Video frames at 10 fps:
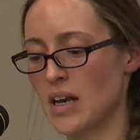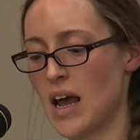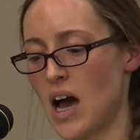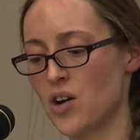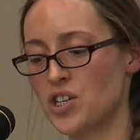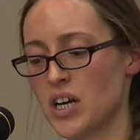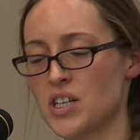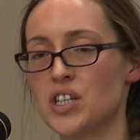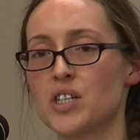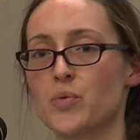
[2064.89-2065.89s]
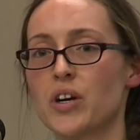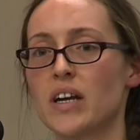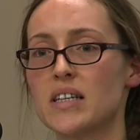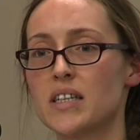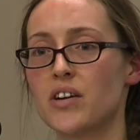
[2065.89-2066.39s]
how judges were
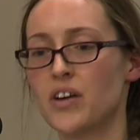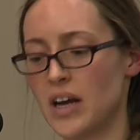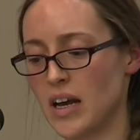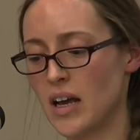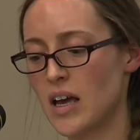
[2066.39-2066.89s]
considering